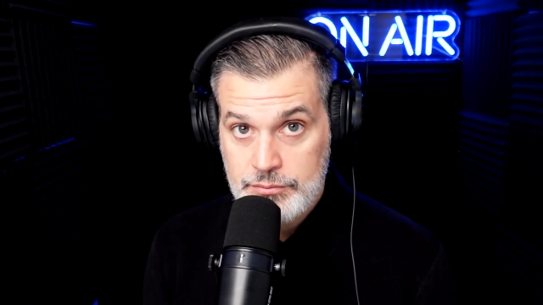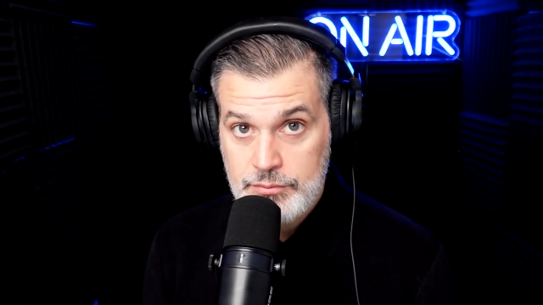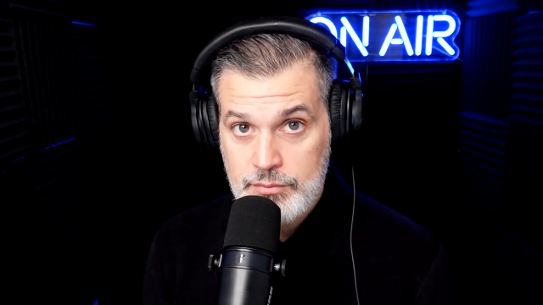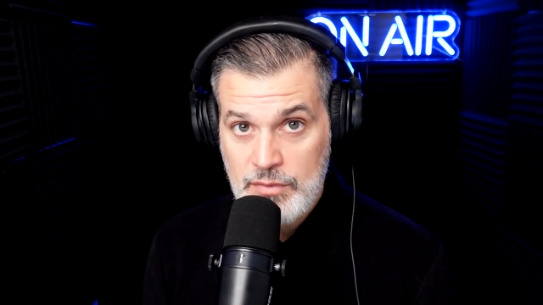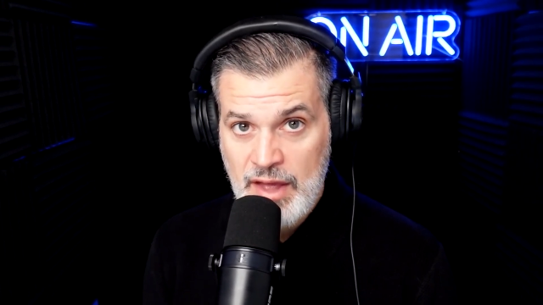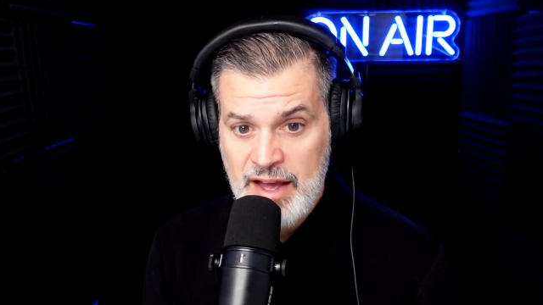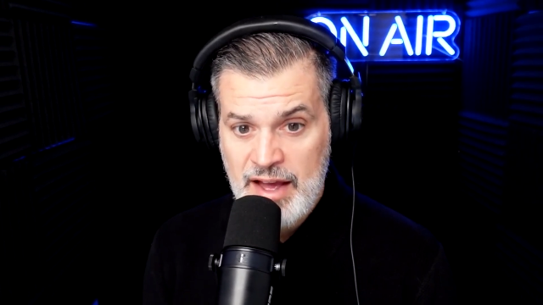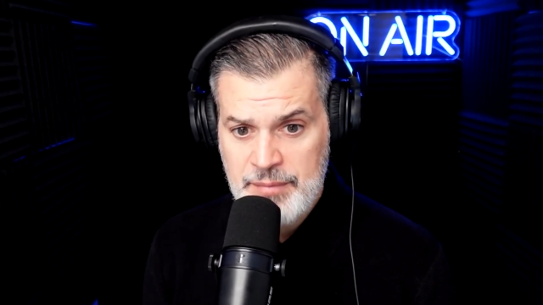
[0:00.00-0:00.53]

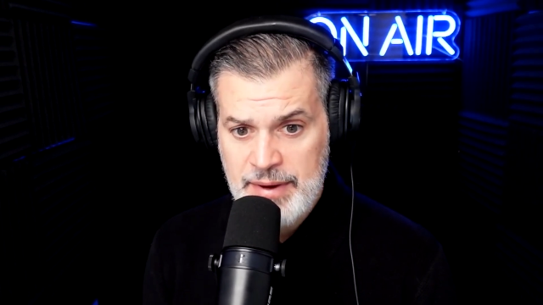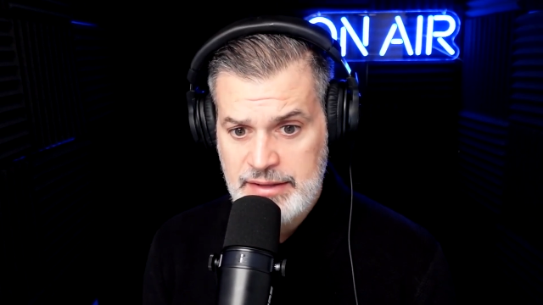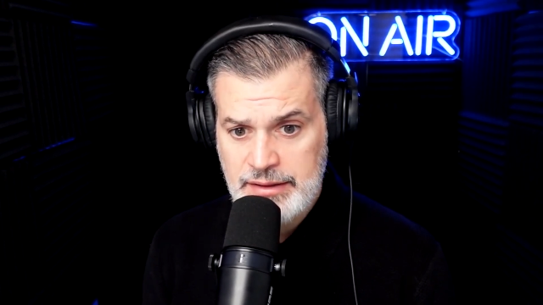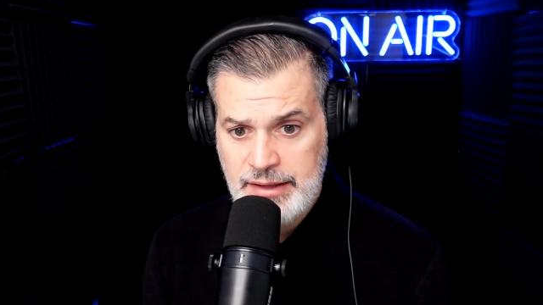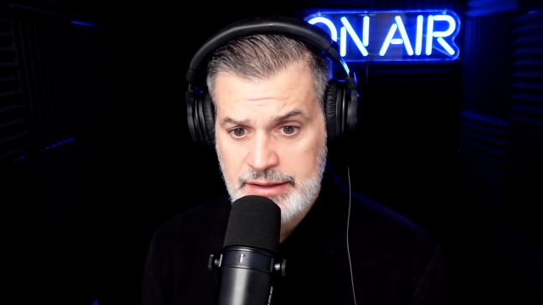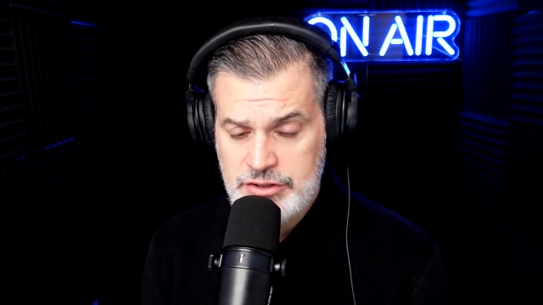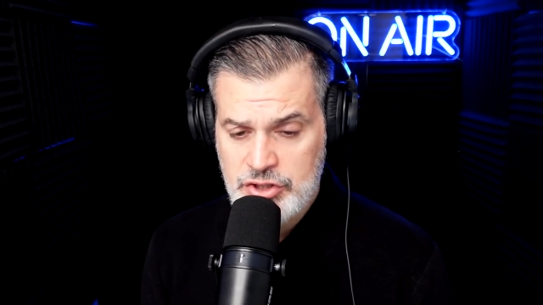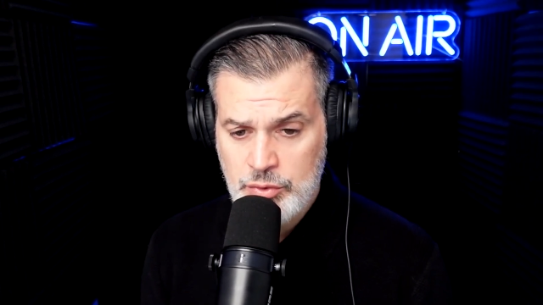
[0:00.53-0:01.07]
have my
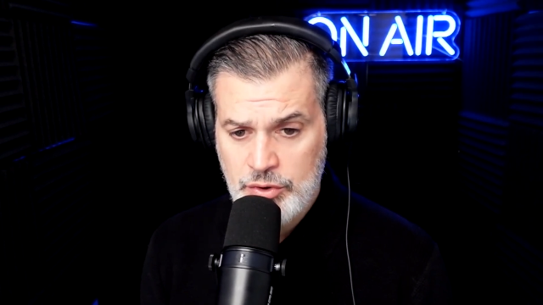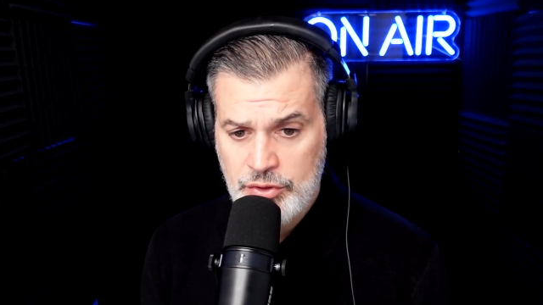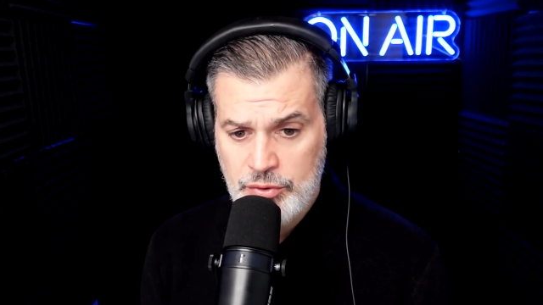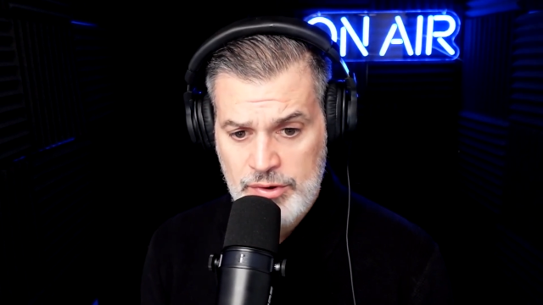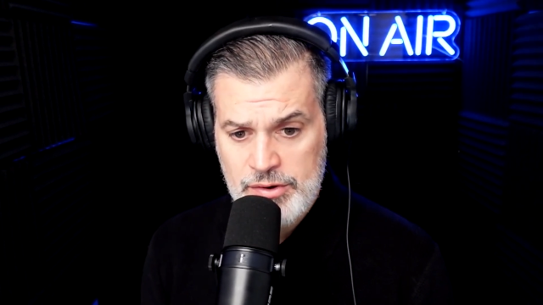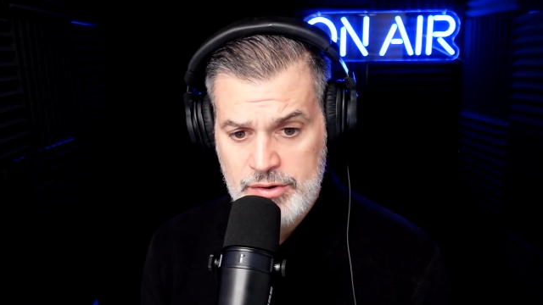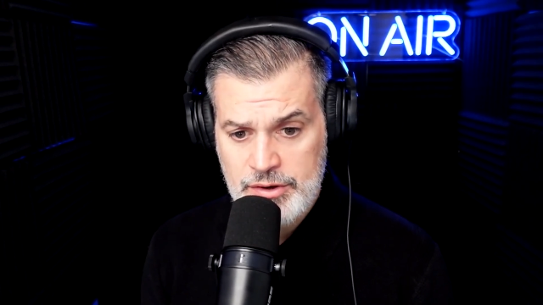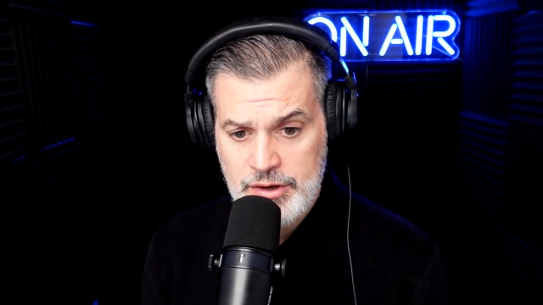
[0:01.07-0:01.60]
2 or
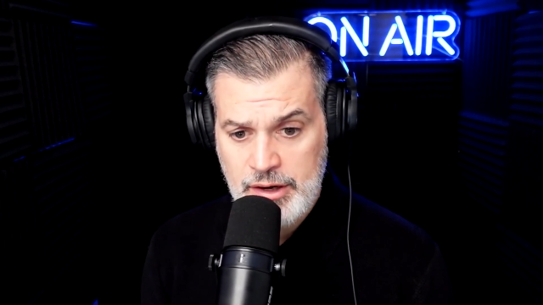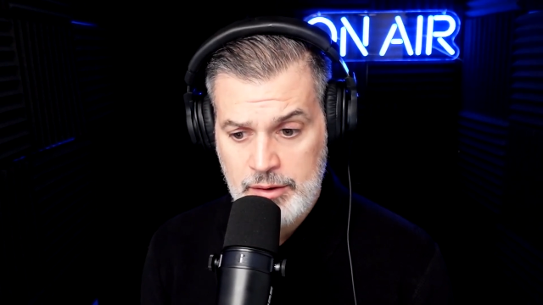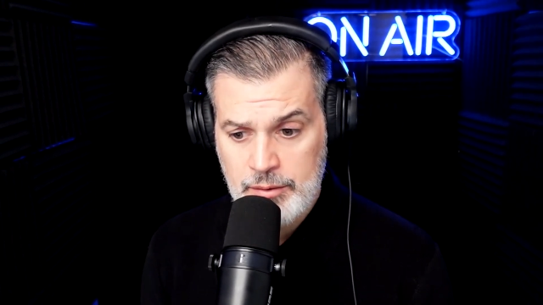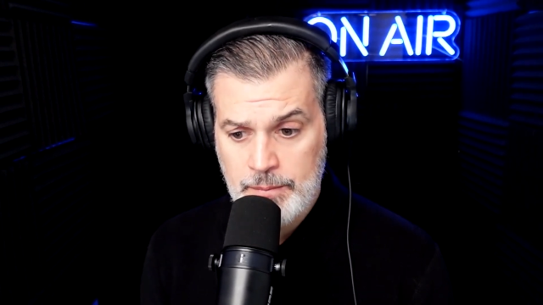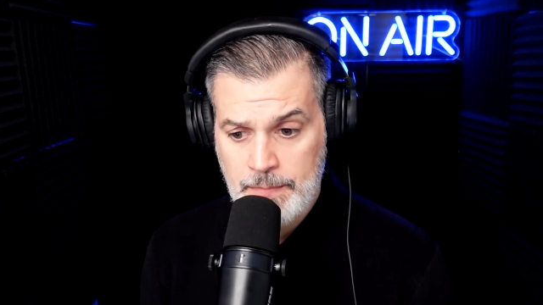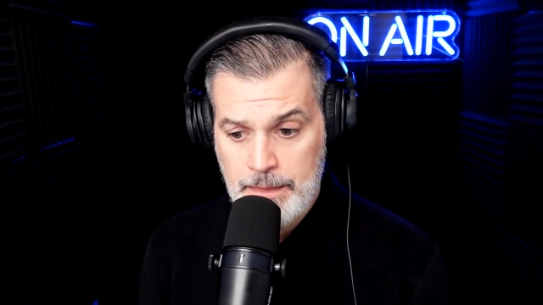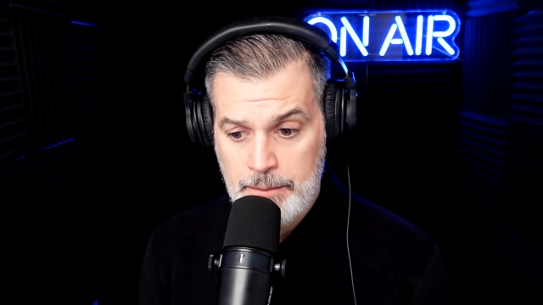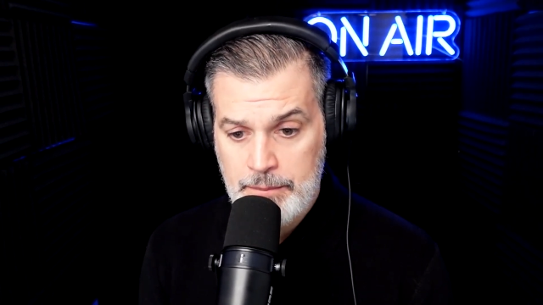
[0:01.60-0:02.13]
3
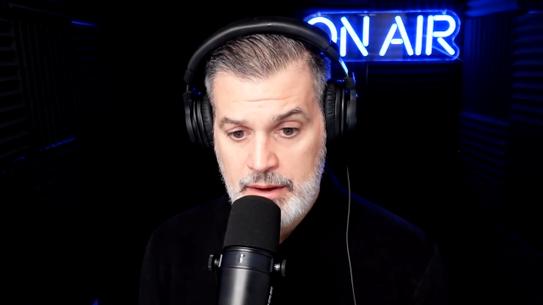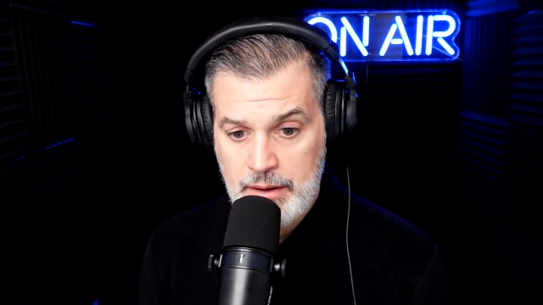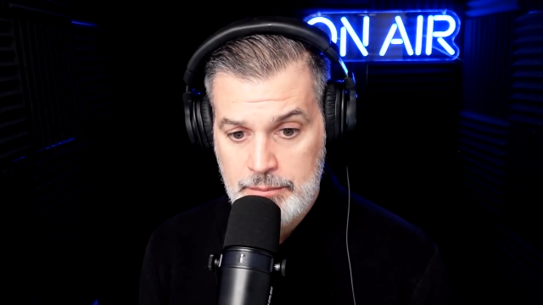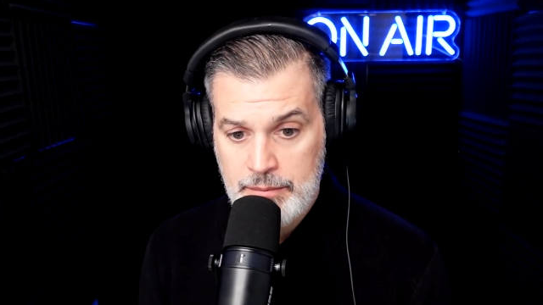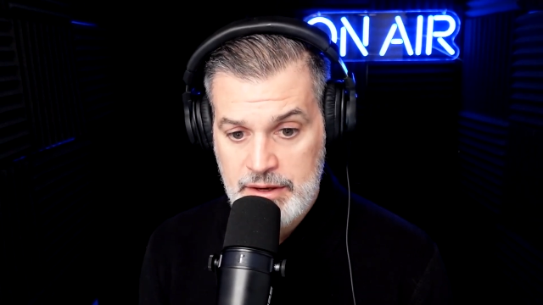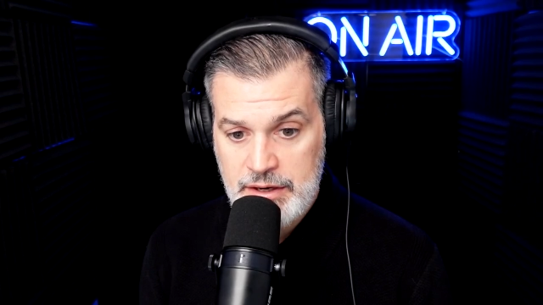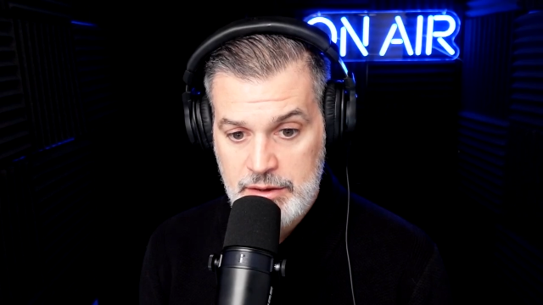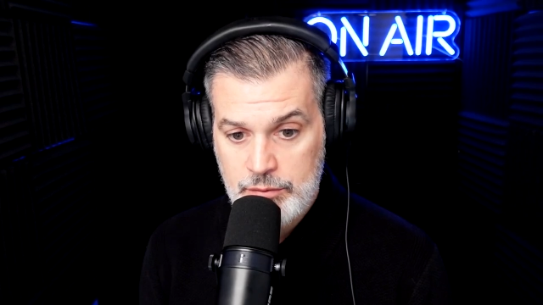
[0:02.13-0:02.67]

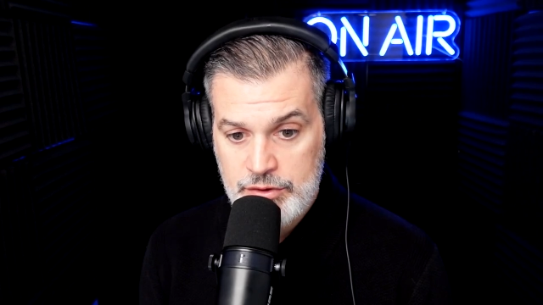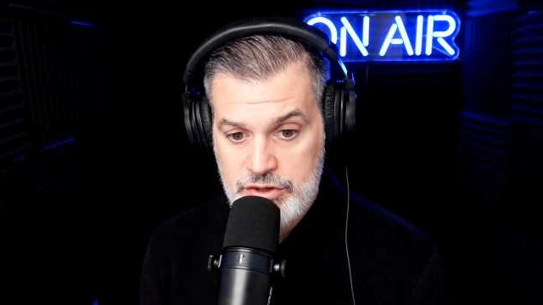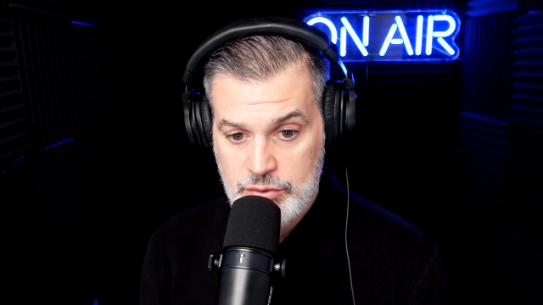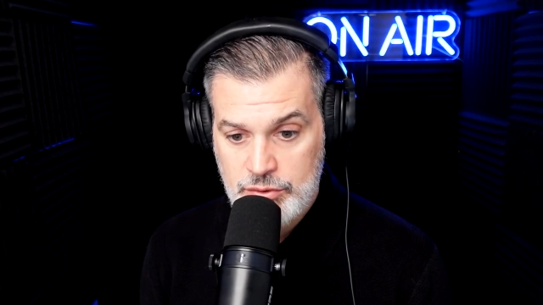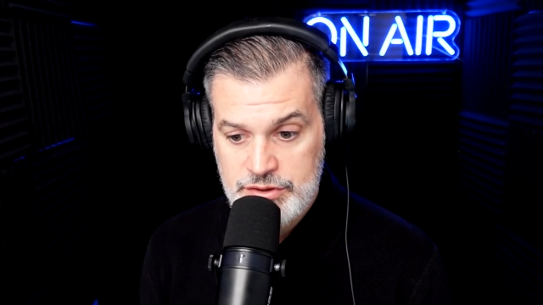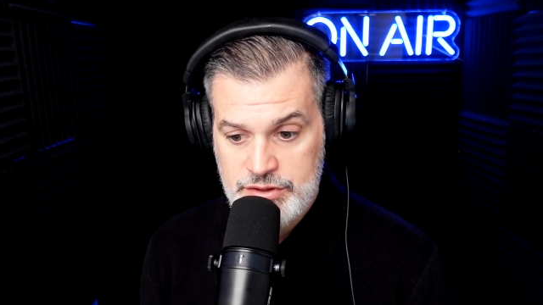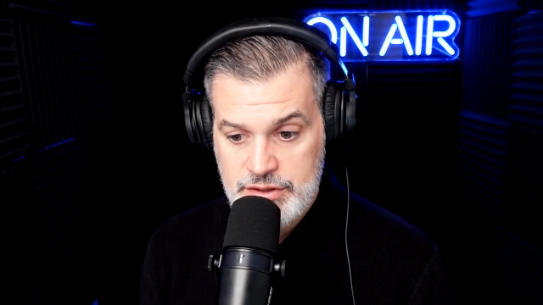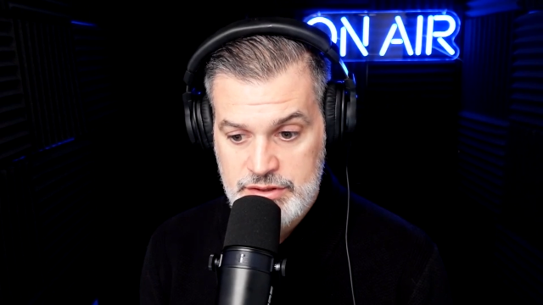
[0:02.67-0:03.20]
media
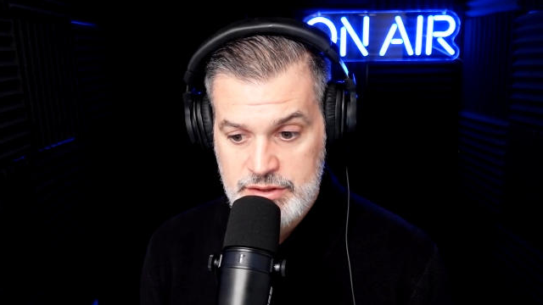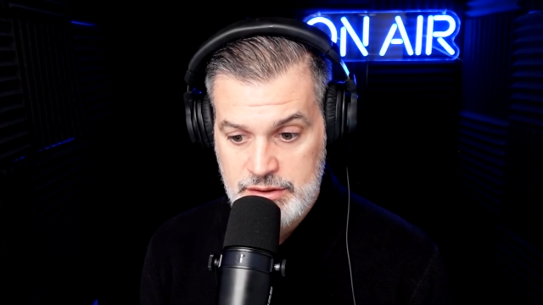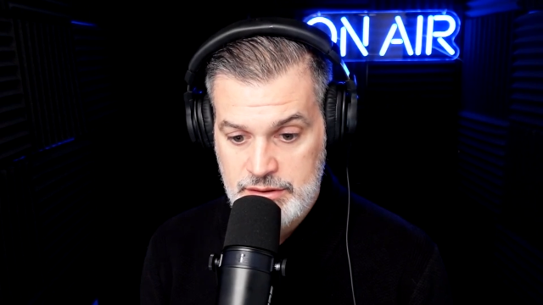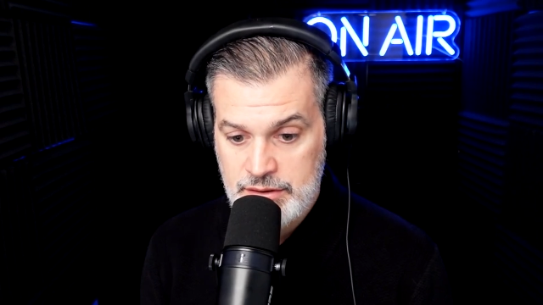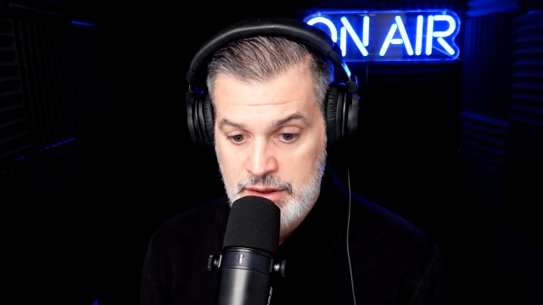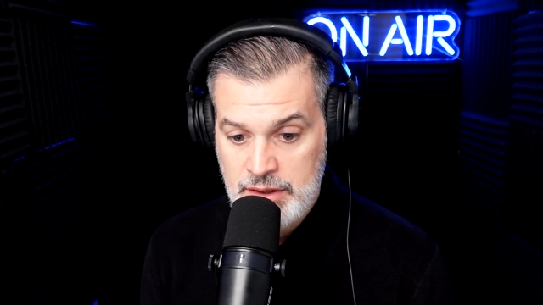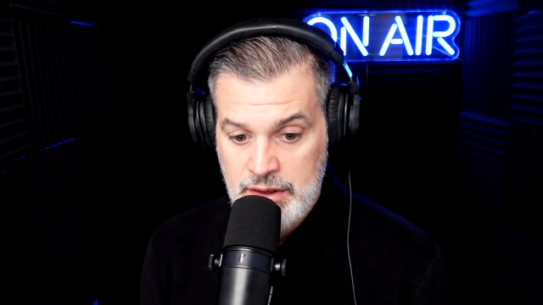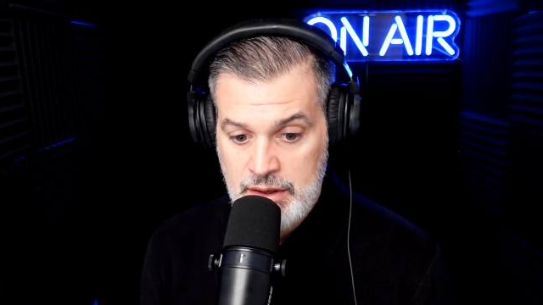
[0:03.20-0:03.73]
resources, and